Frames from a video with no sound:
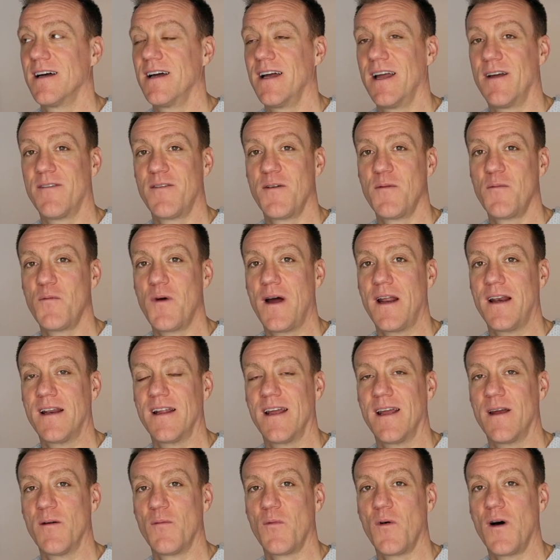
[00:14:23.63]
if and when
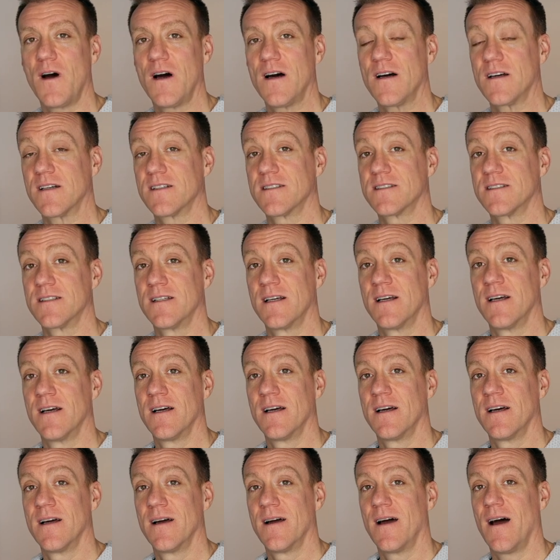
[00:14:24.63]
it works,
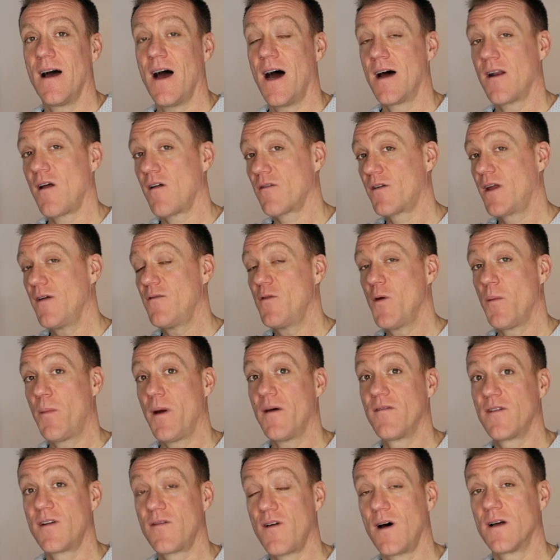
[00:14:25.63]
and I'll give you a
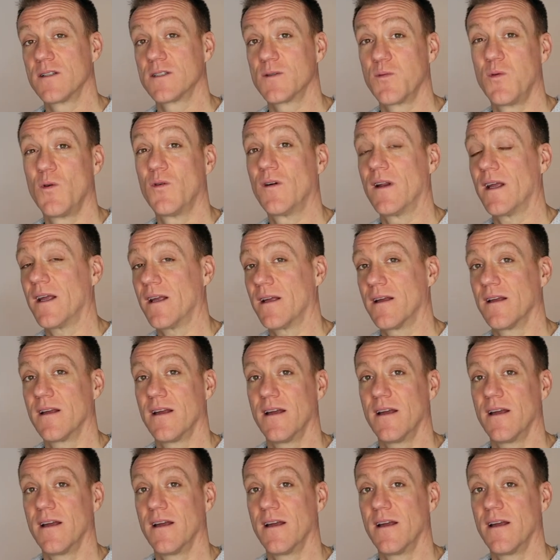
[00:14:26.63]
bit of advance warning